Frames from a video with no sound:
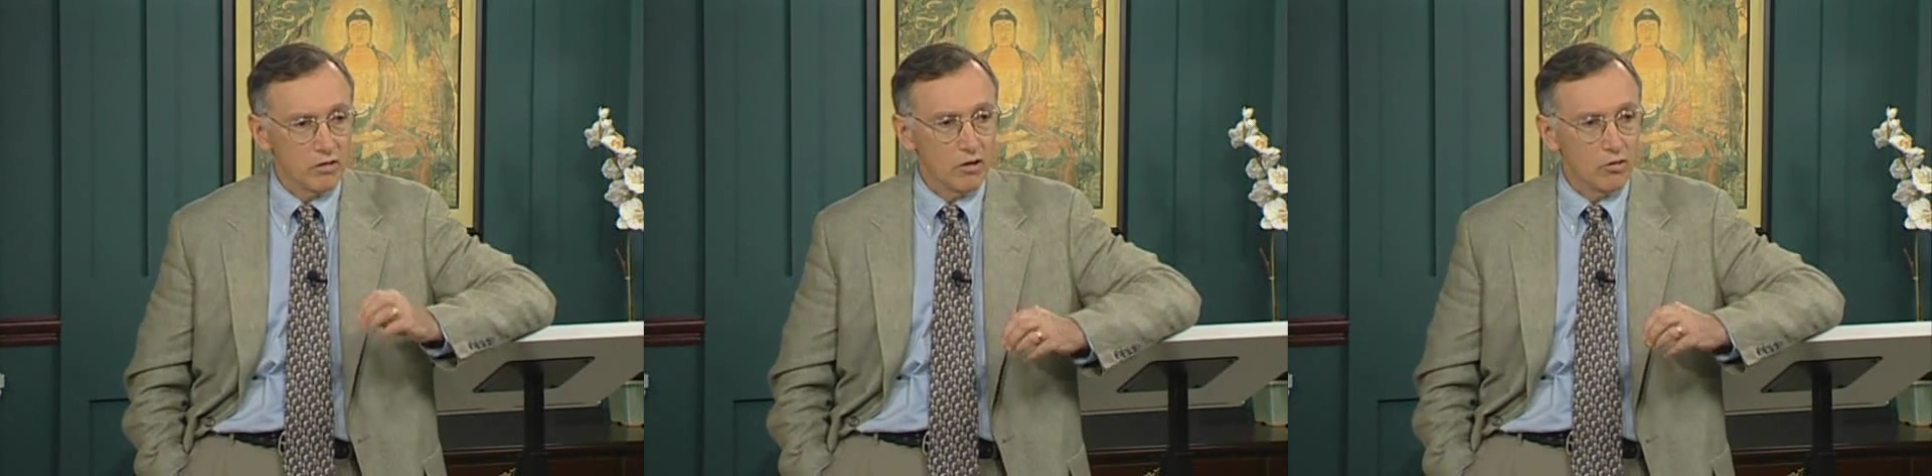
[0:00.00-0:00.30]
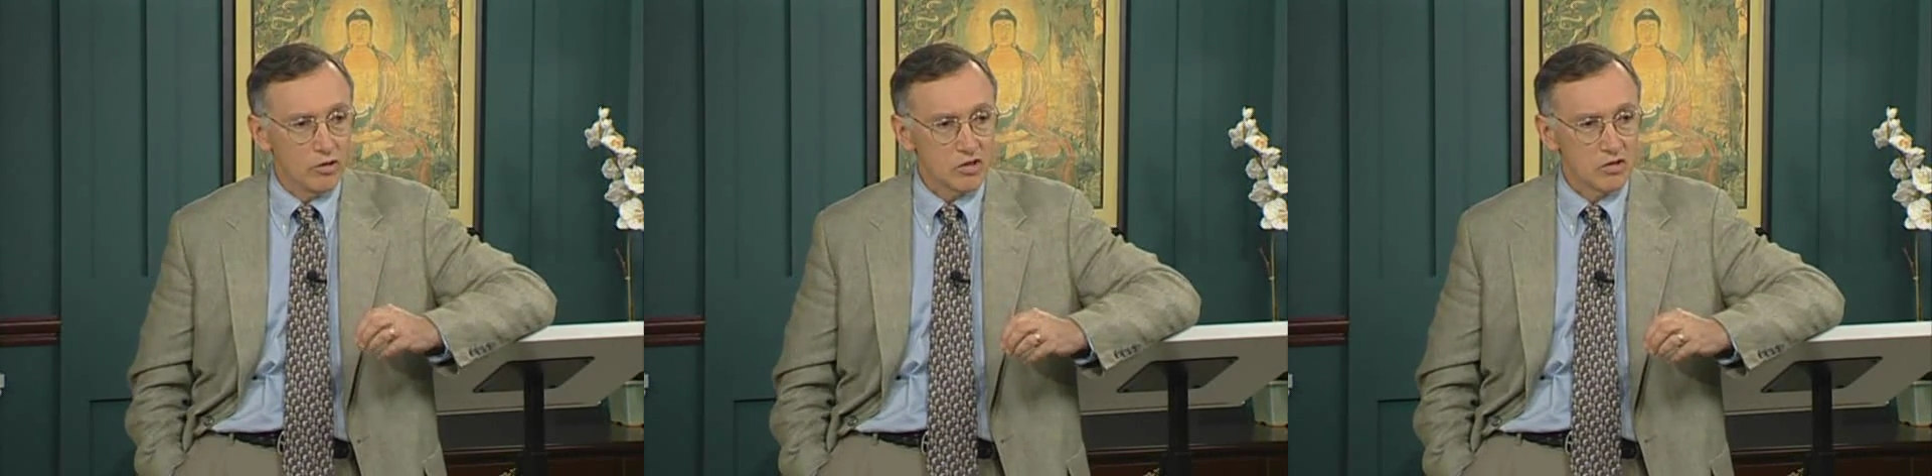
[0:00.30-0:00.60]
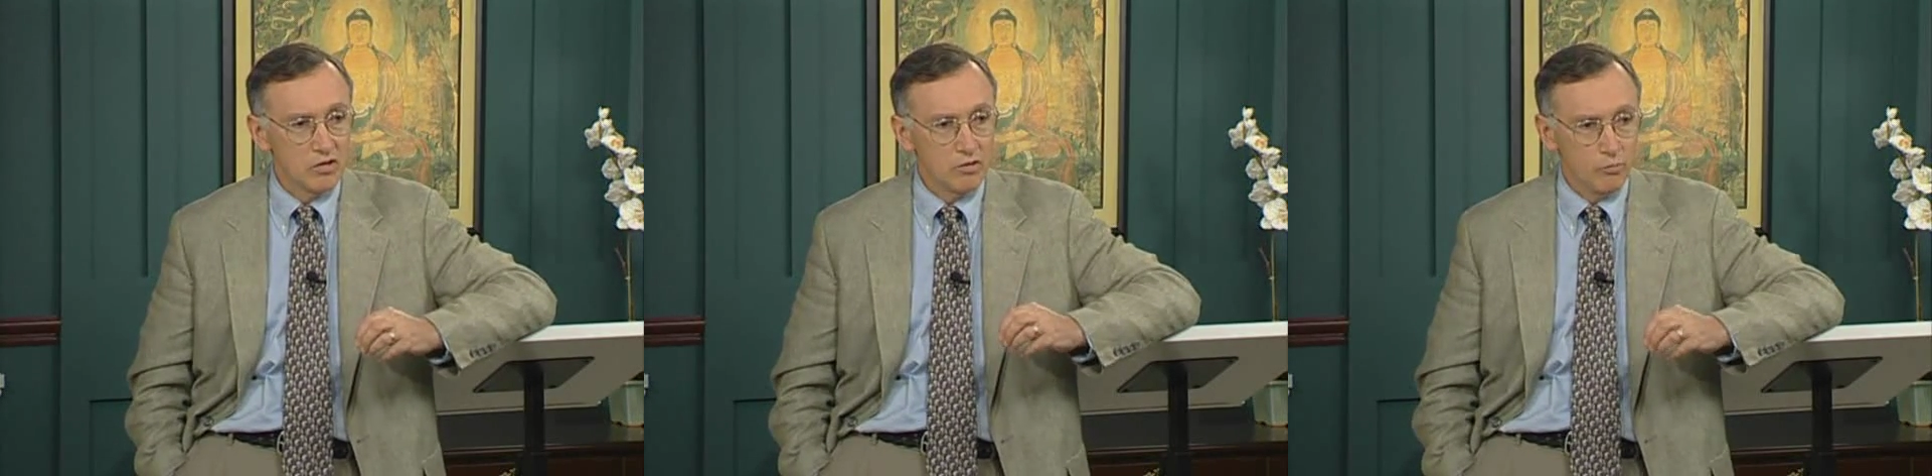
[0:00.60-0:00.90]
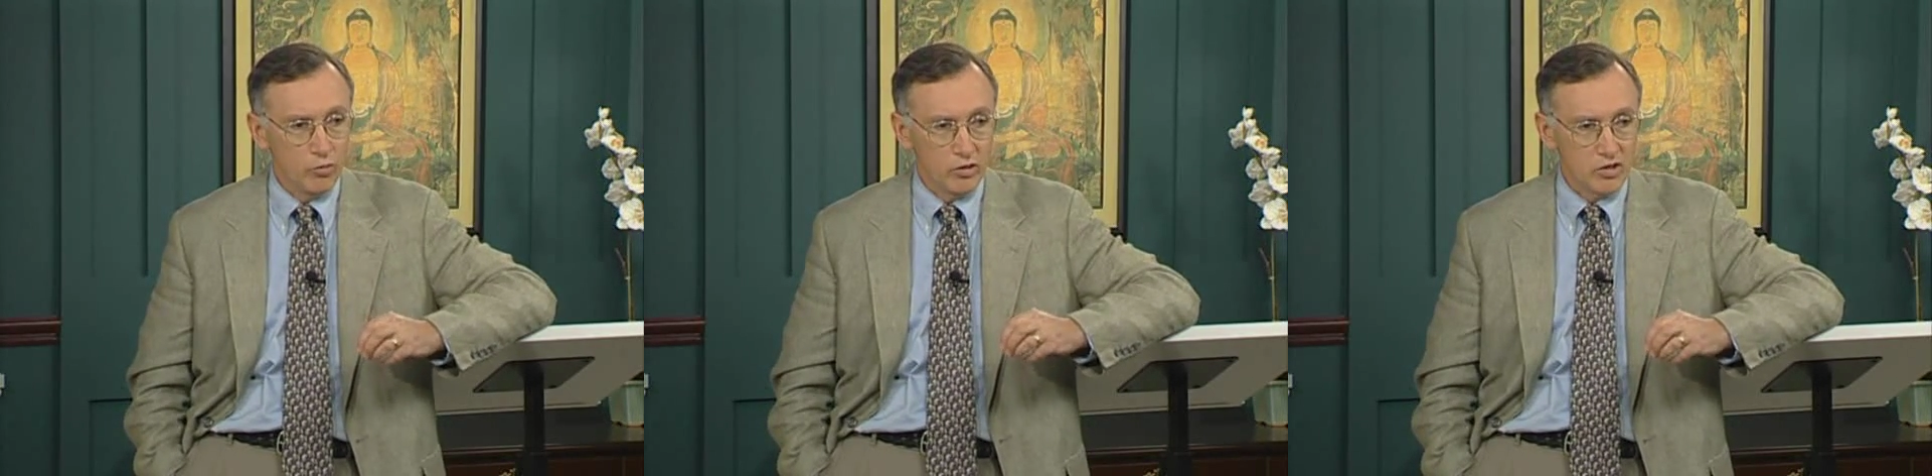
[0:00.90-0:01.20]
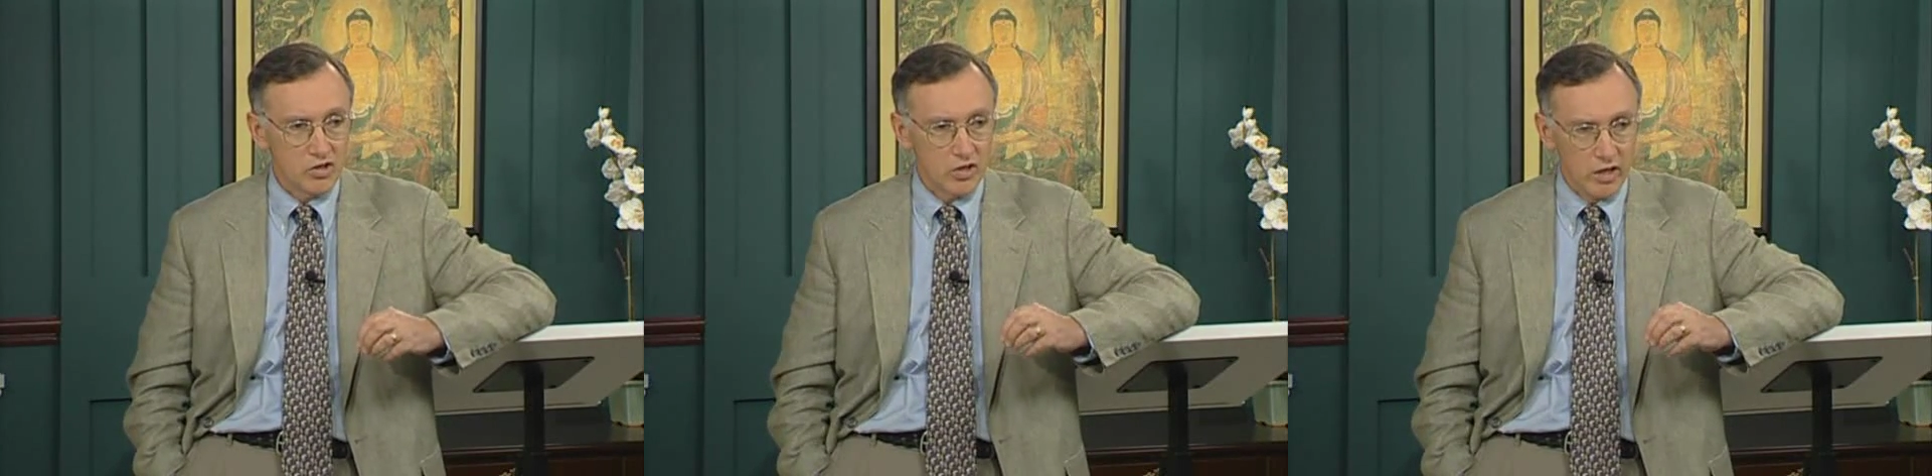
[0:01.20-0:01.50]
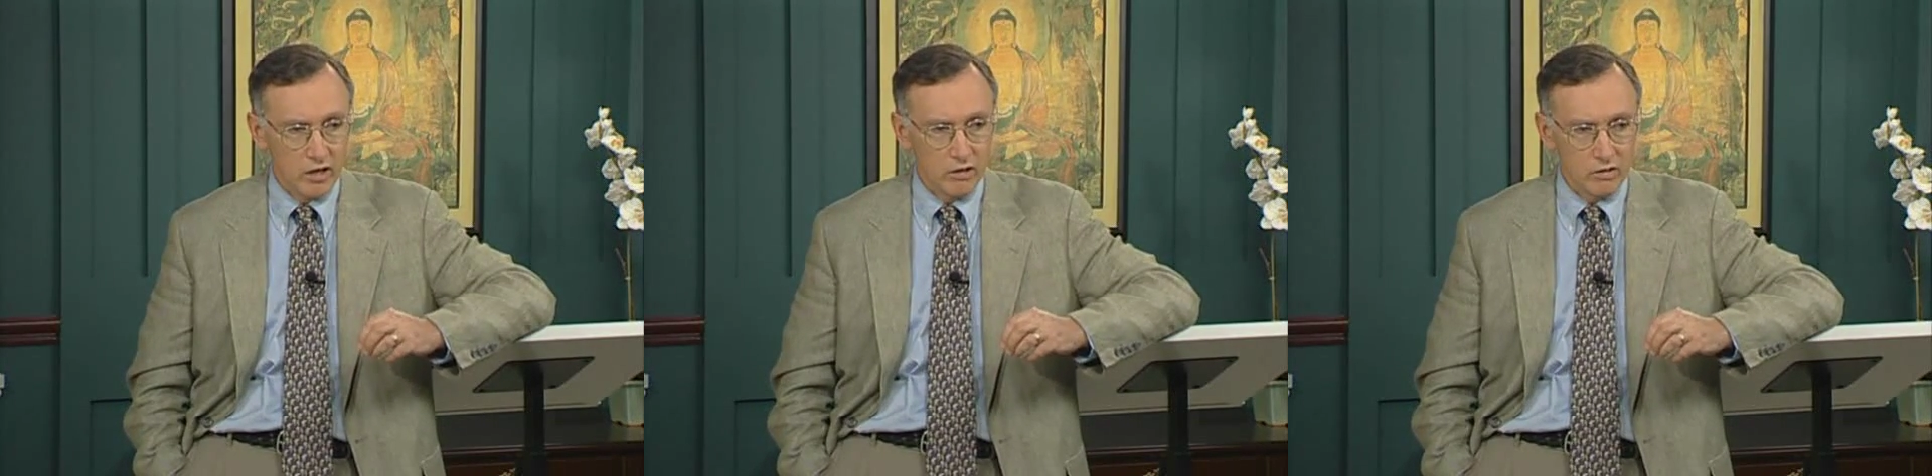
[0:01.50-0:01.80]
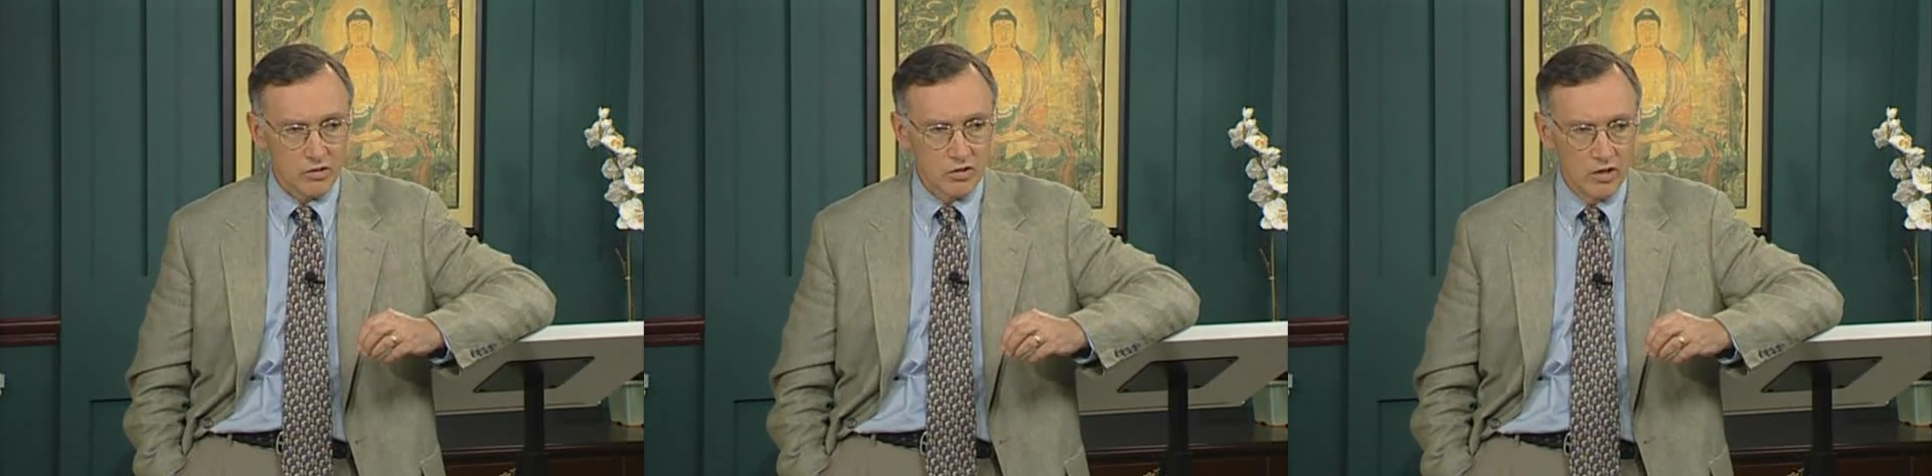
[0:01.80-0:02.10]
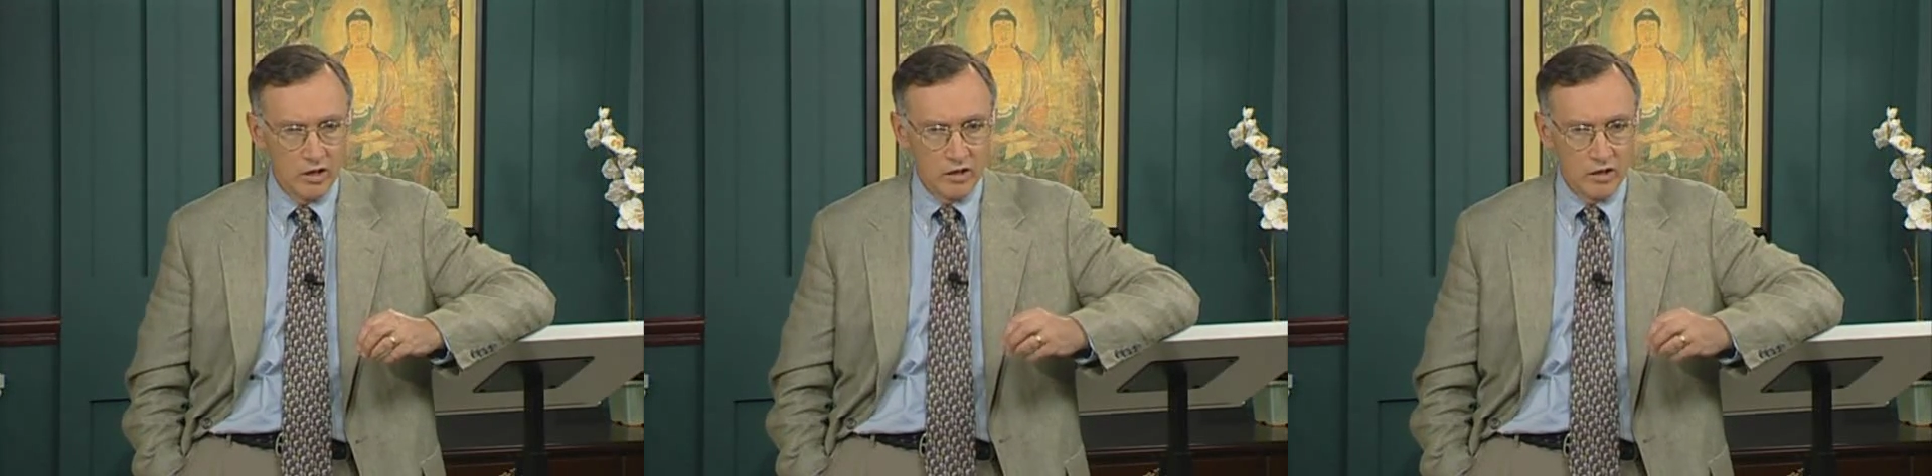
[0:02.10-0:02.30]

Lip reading: lowest Buddhist hells.